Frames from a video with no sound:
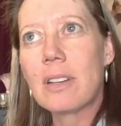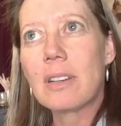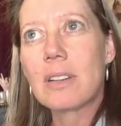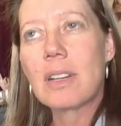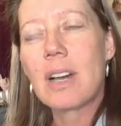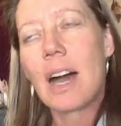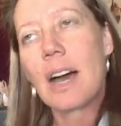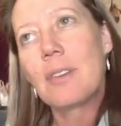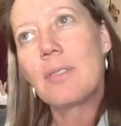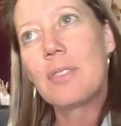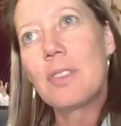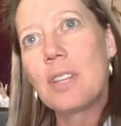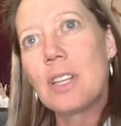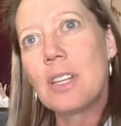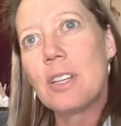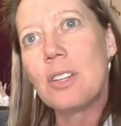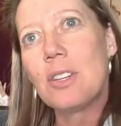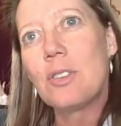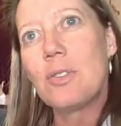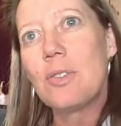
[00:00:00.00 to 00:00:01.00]

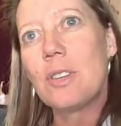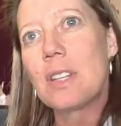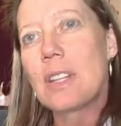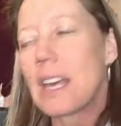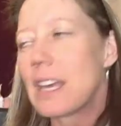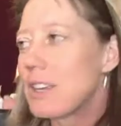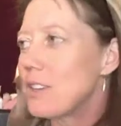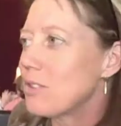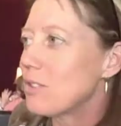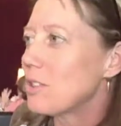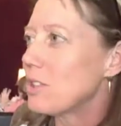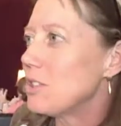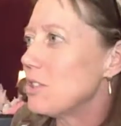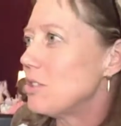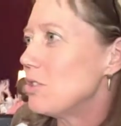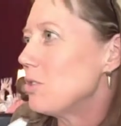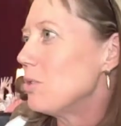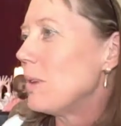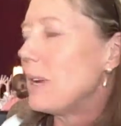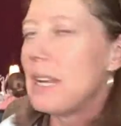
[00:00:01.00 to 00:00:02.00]
confident, you feel like you can
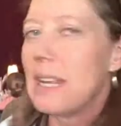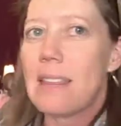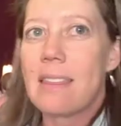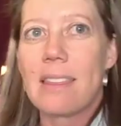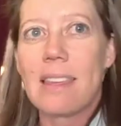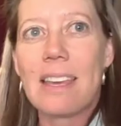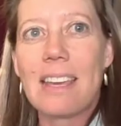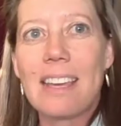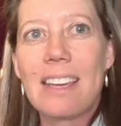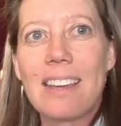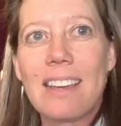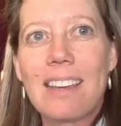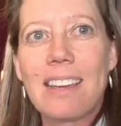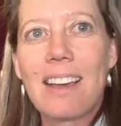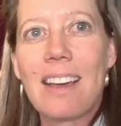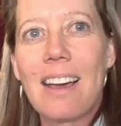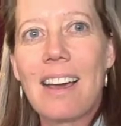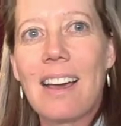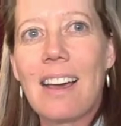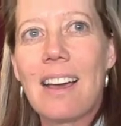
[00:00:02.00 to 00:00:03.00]
do anything.
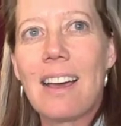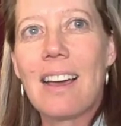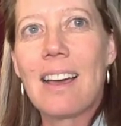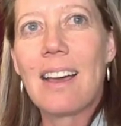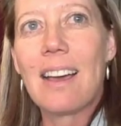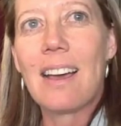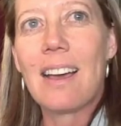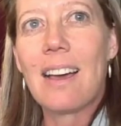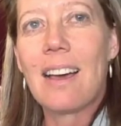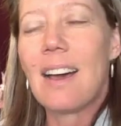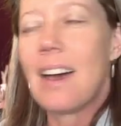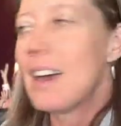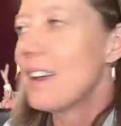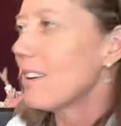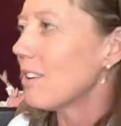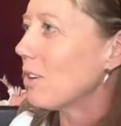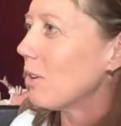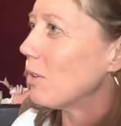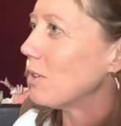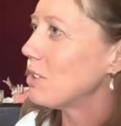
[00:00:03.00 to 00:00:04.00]
I
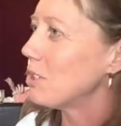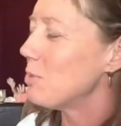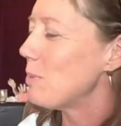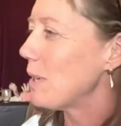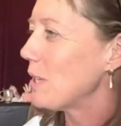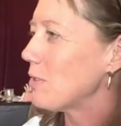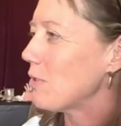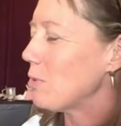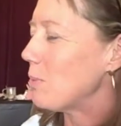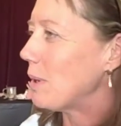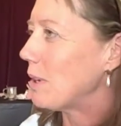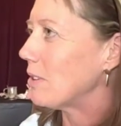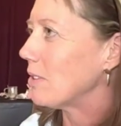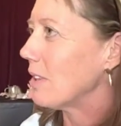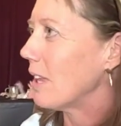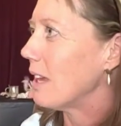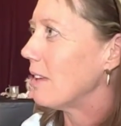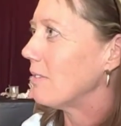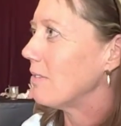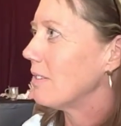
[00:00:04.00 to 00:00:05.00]
don't know, it just makes for a better
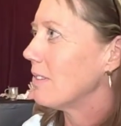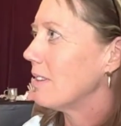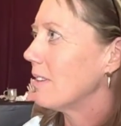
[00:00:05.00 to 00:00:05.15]
life.